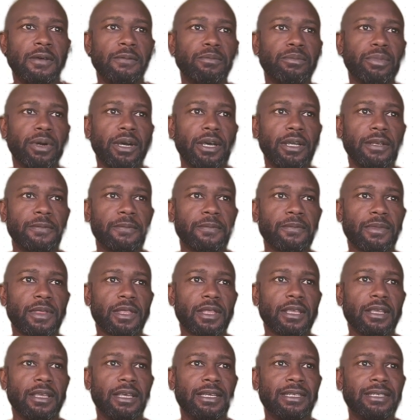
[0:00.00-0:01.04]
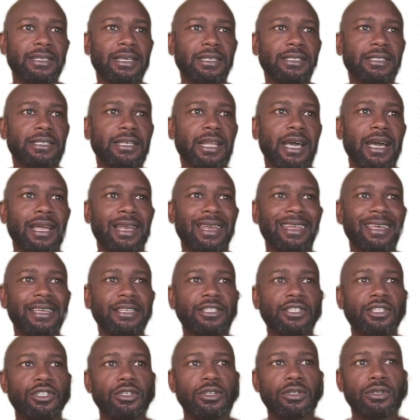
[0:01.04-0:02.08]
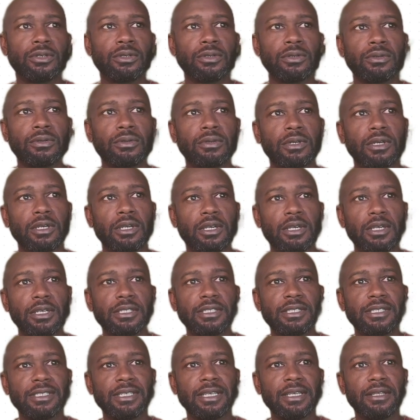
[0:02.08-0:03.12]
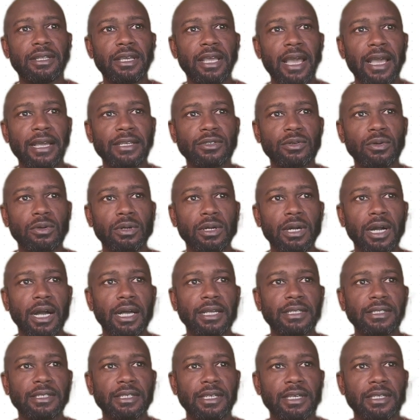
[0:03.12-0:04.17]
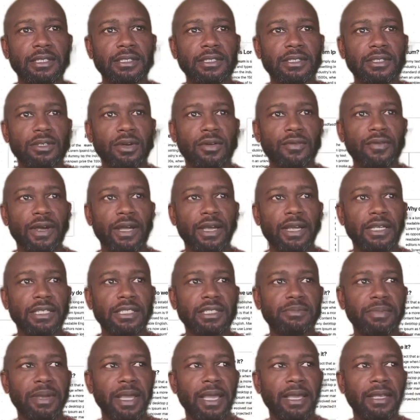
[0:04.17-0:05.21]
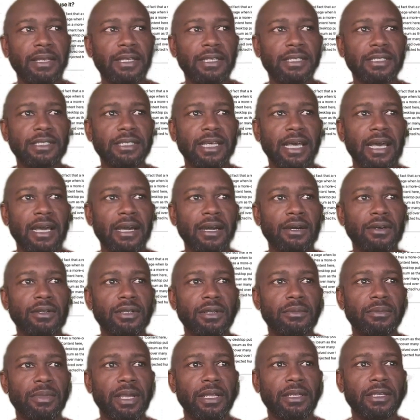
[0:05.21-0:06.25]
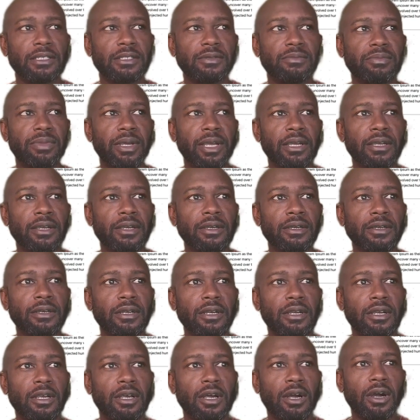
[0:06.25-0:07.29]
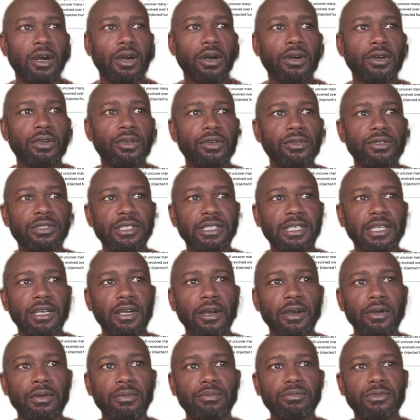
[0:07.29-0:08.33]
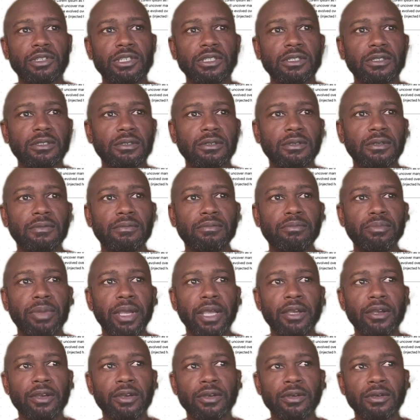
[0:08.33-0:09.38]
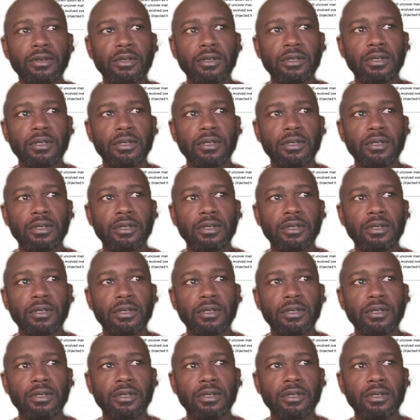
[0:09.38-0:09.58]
but it does not let you see the actual content. So if I expand this out and make this bigger, all you see are just bigger